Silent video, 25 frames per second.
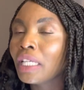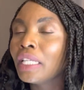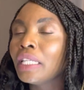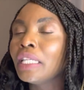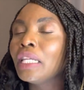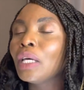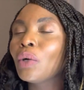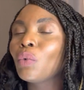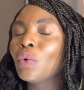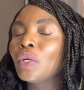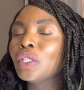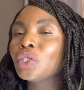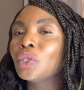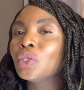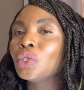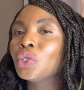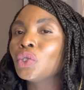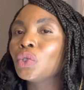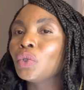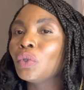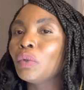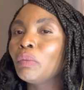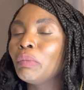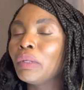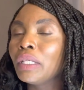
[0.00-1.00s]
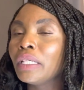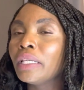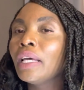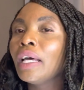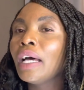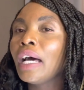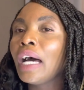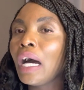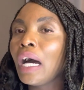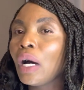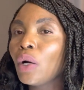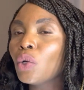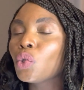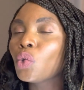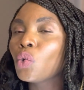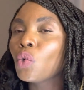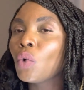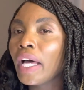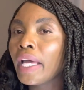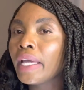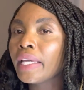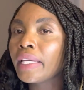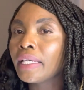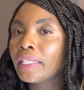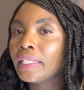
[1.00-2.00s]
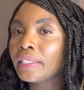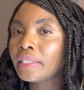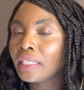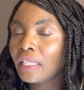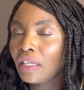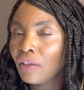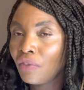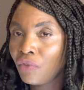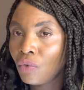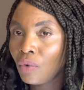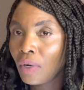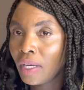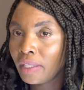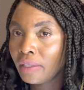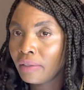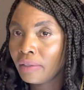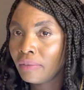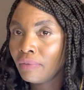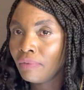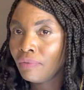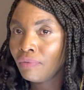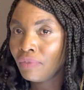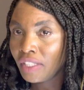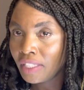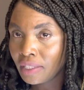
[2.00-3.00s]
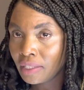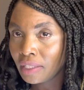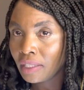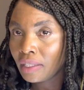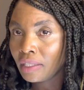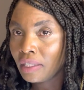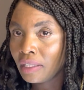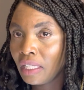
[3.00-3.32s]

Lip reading: The question should be, how do I get F1 visa?